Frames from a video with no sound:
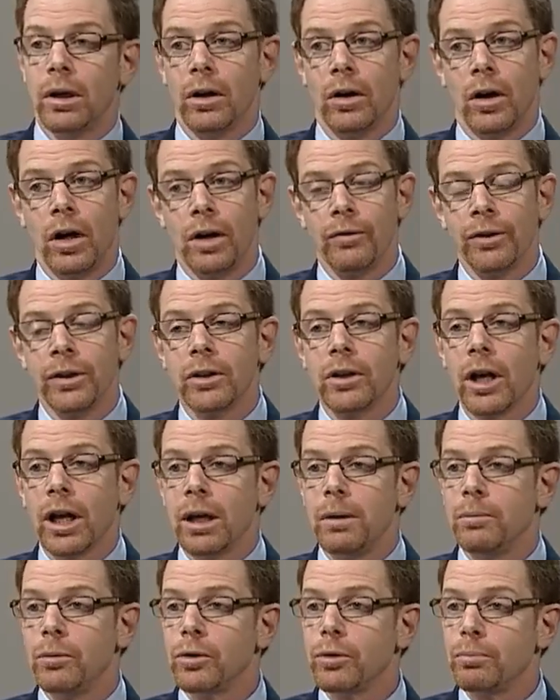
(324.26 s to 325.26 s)

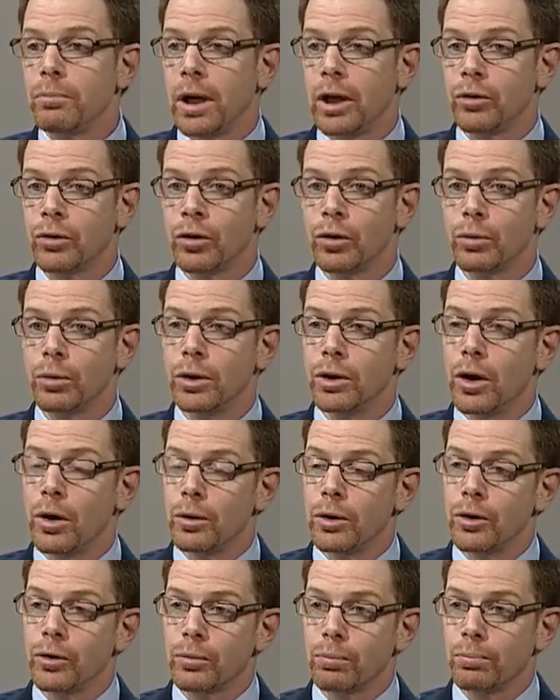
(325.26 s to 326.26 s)
oftentimes patients will
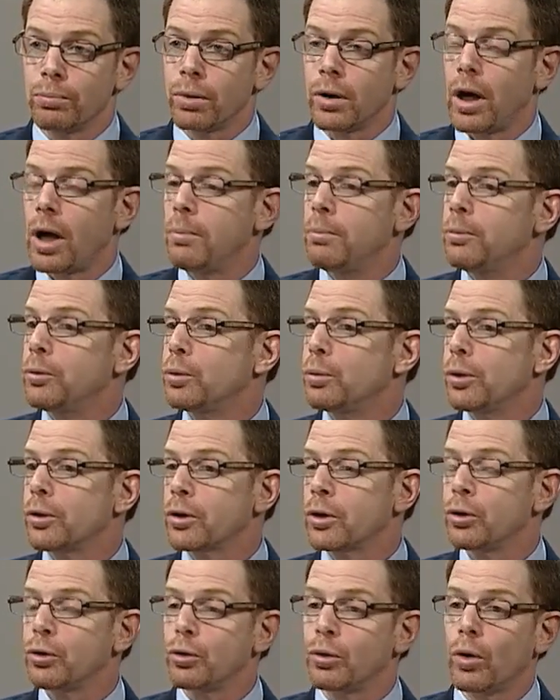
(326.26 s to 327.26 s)
notice problems
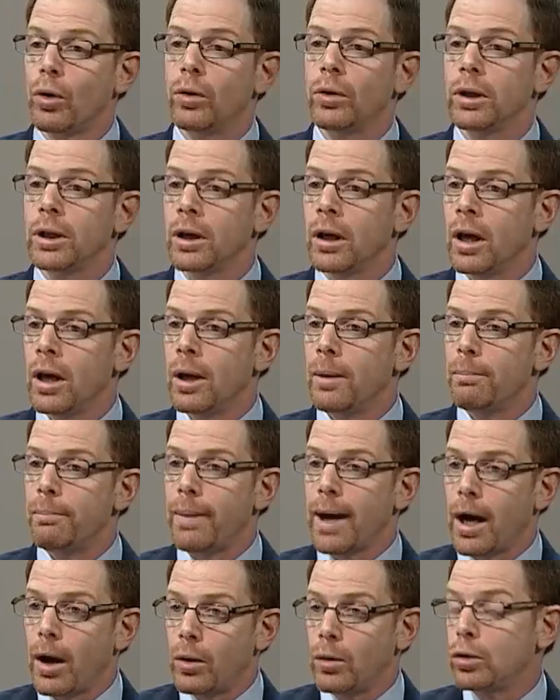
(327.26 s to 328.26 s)
with controlling
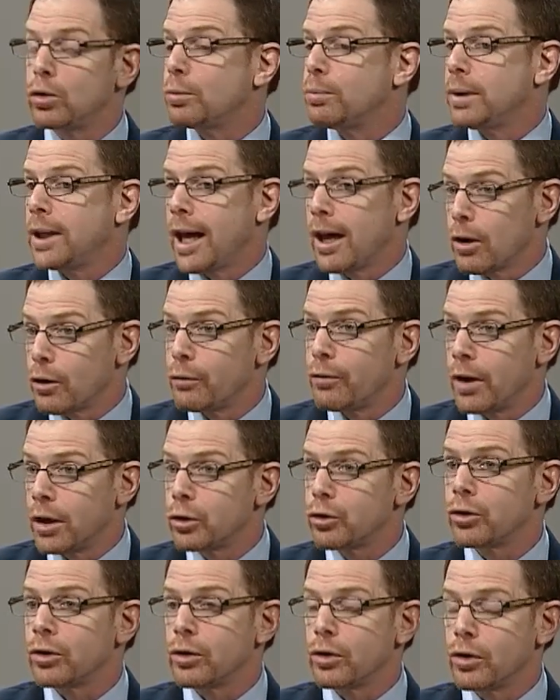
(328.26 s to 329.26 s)
bowel or bladder
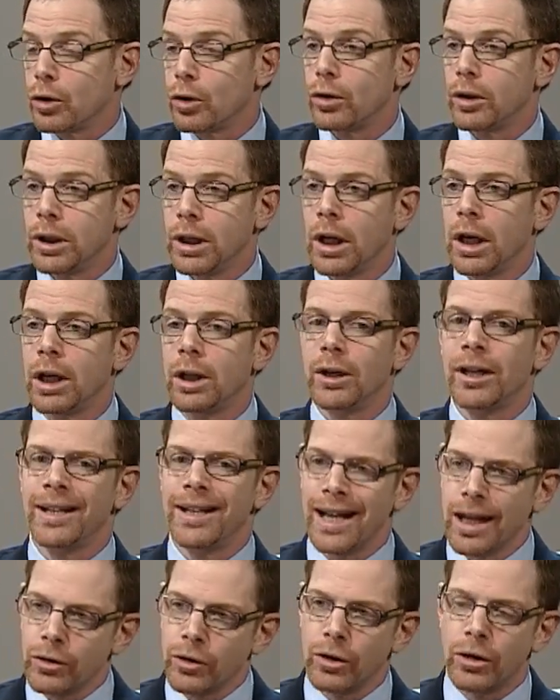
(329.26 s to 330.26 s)
function early on,
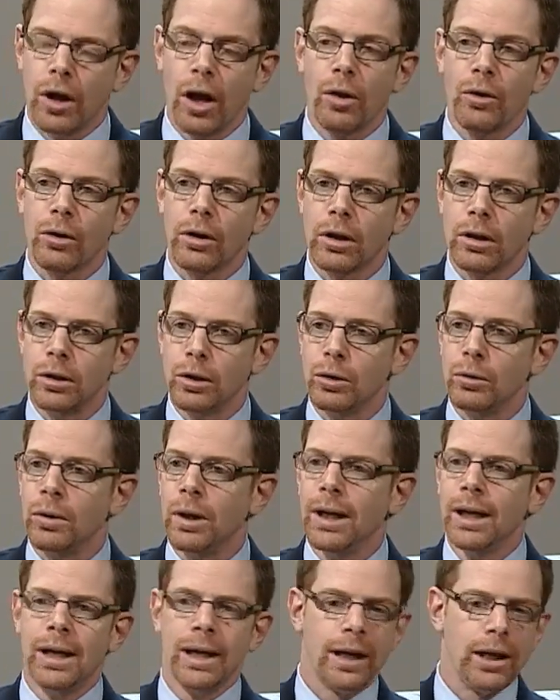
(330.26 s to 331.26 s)
and that's another clue,
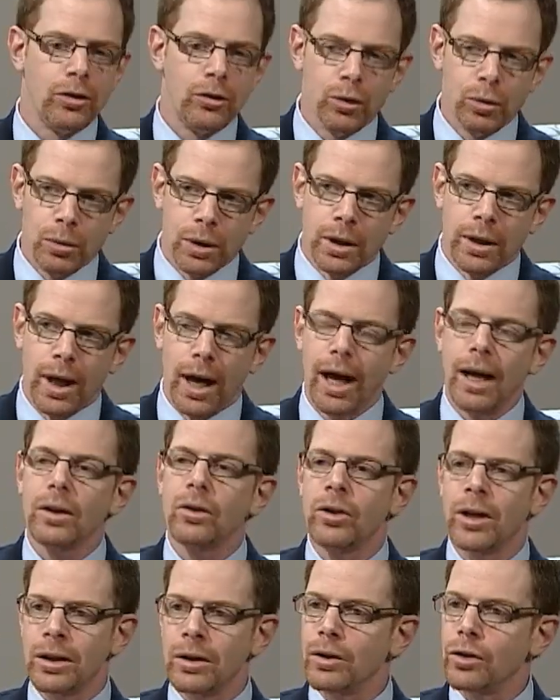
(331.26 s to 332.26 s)
as you would
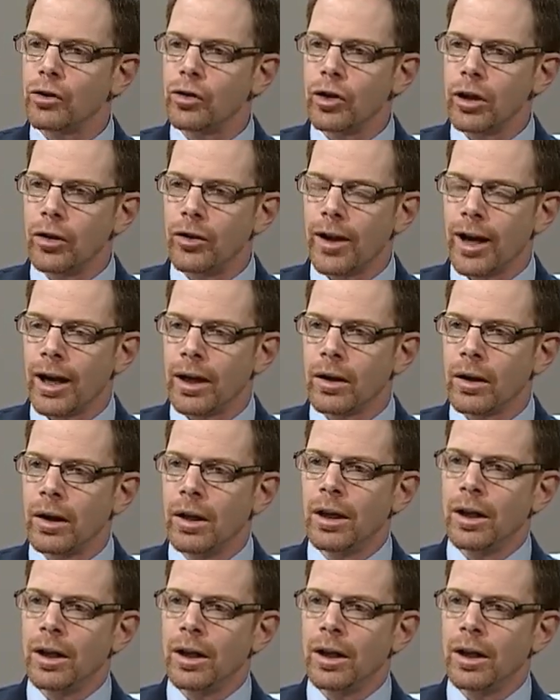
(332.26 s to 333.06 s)
not tend to see that